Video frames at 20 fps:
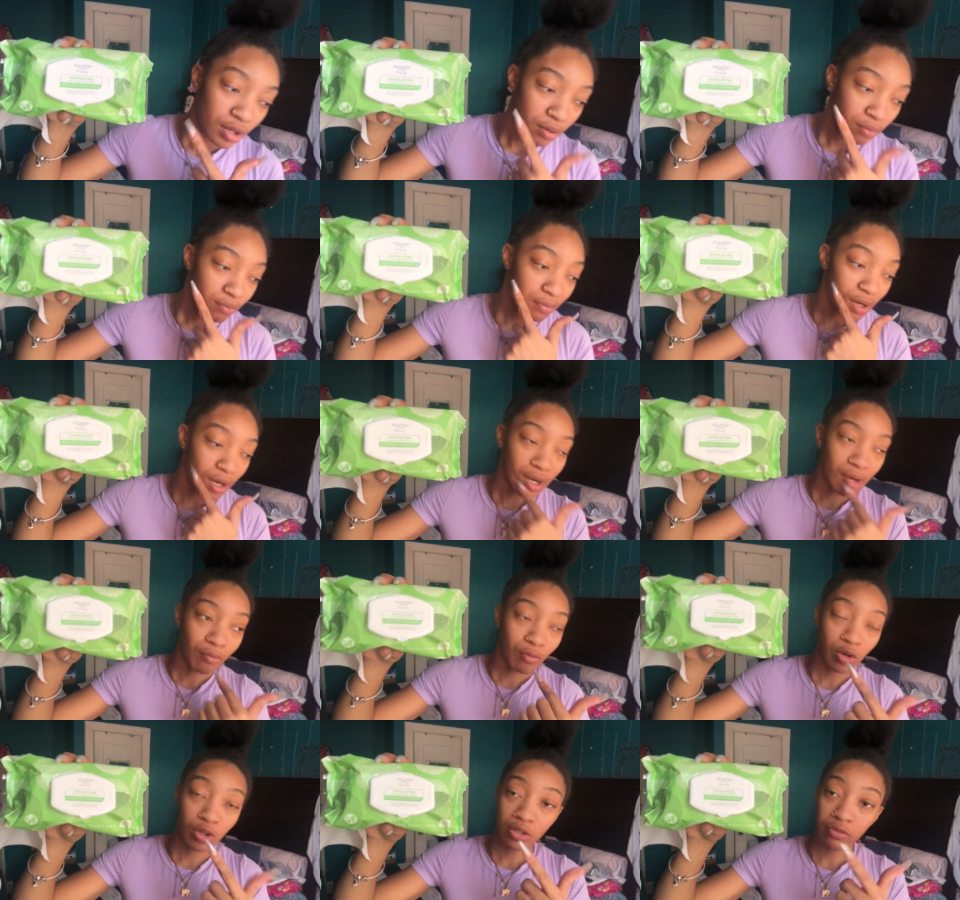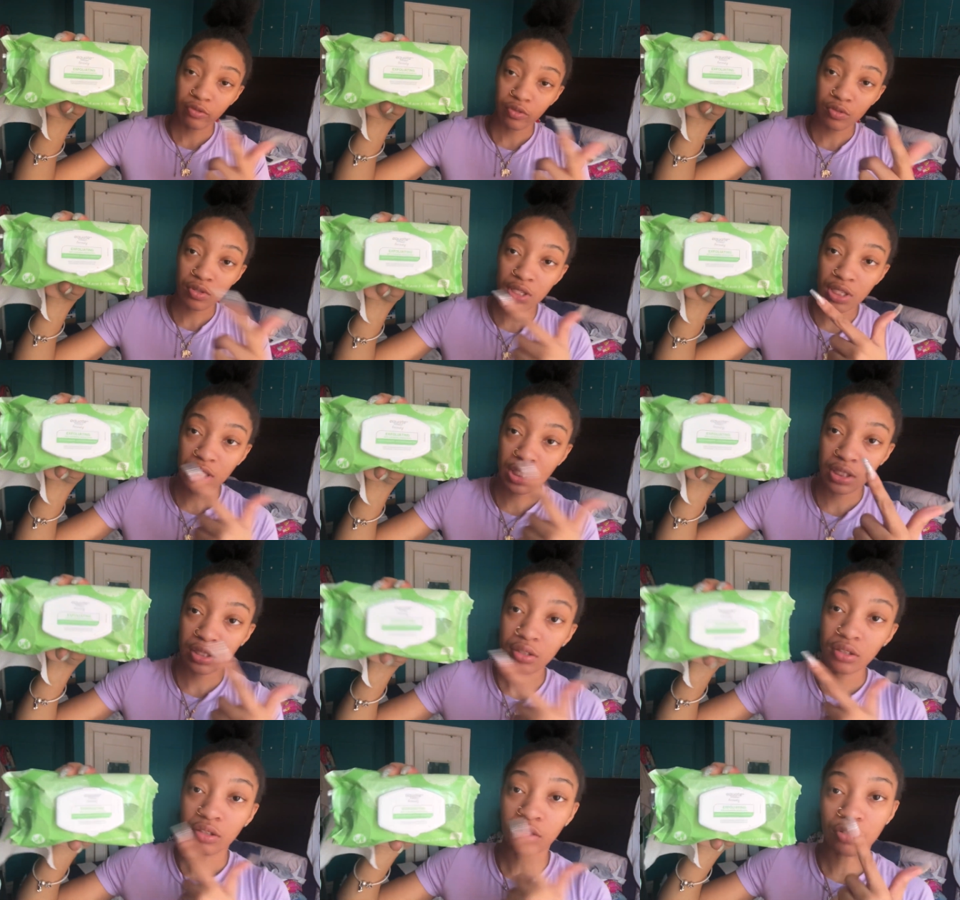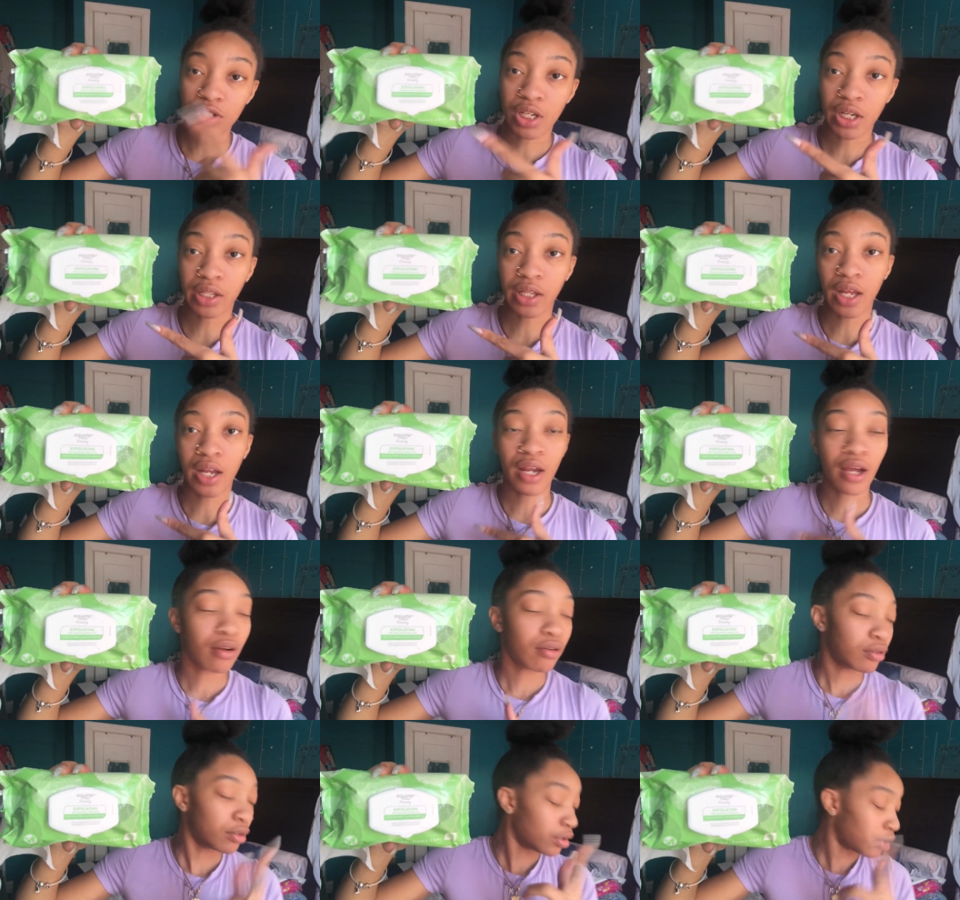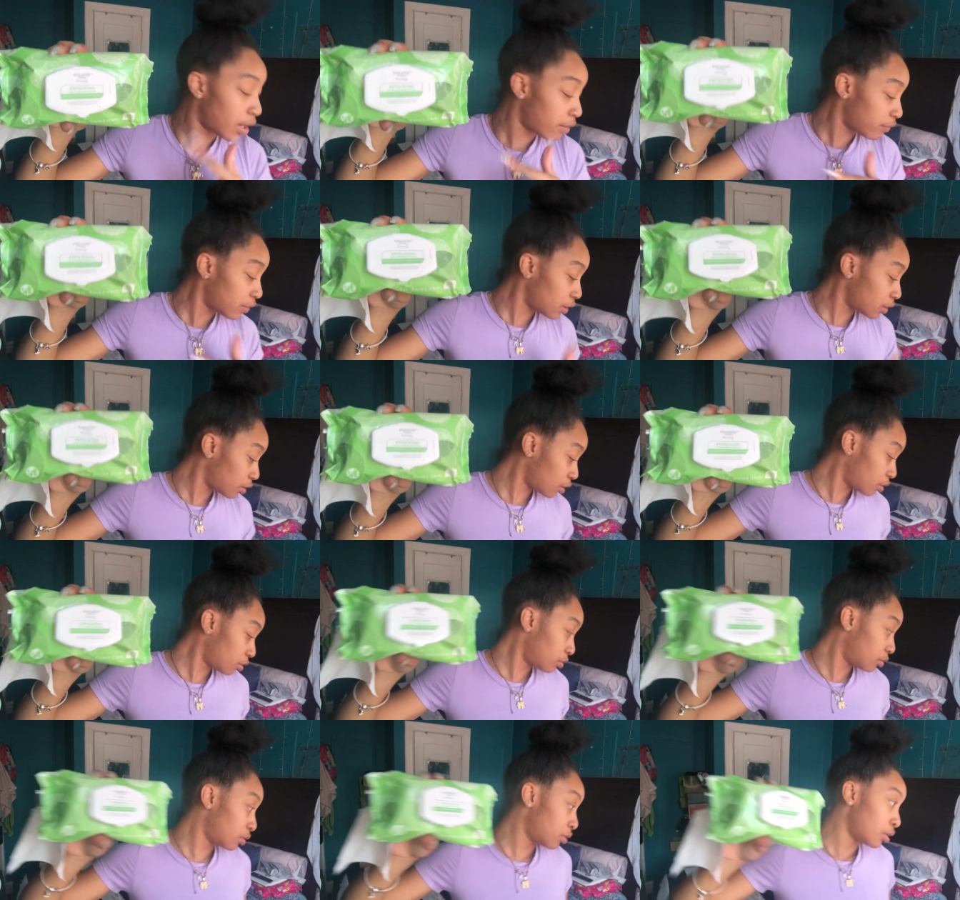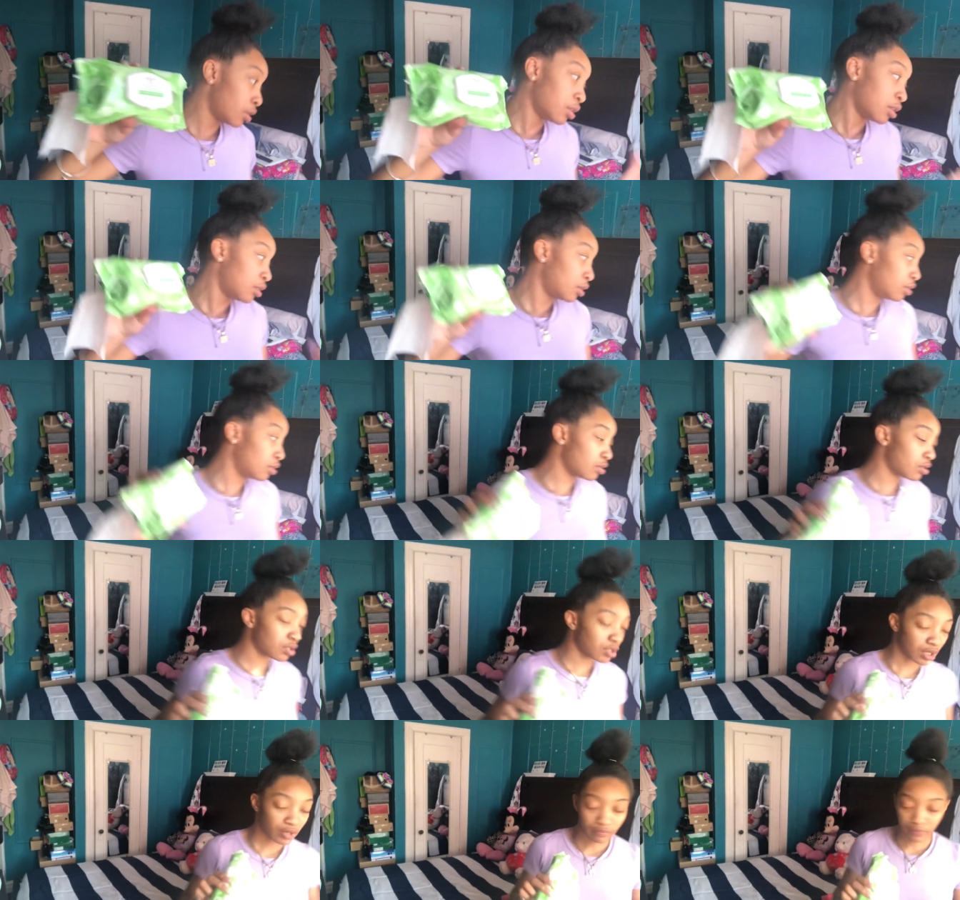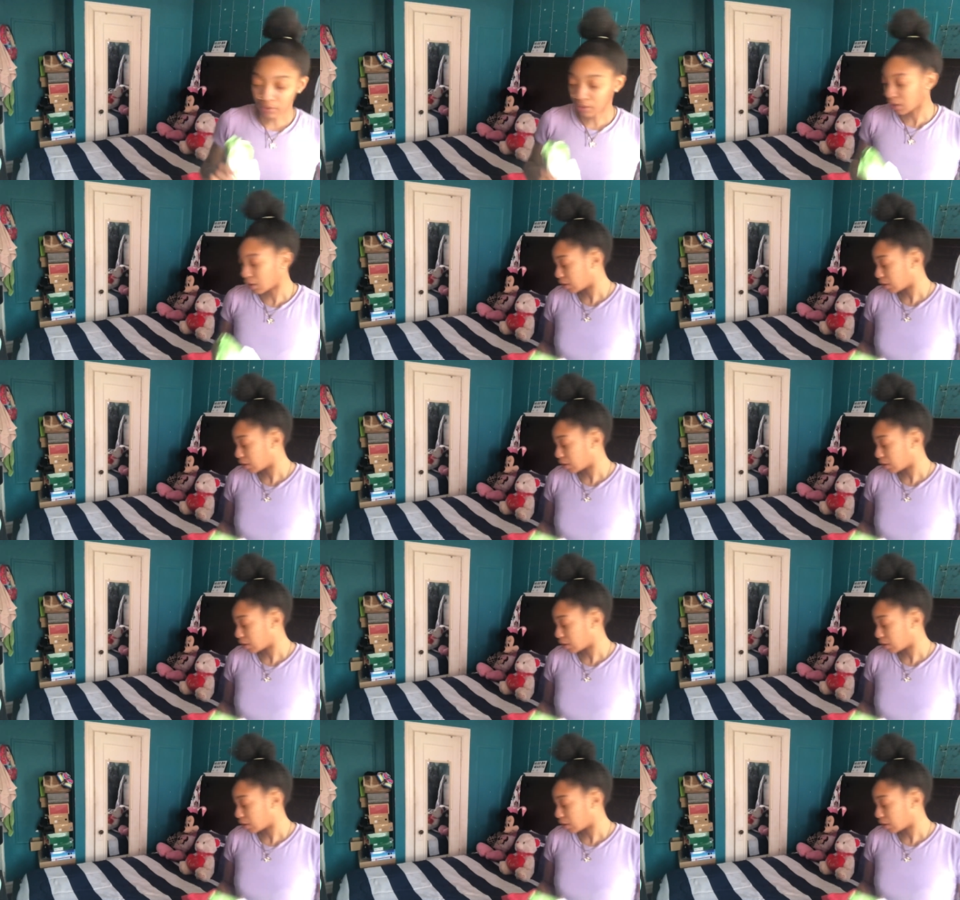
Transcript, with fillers: my morning routine, go check that out in that video. You'll see everything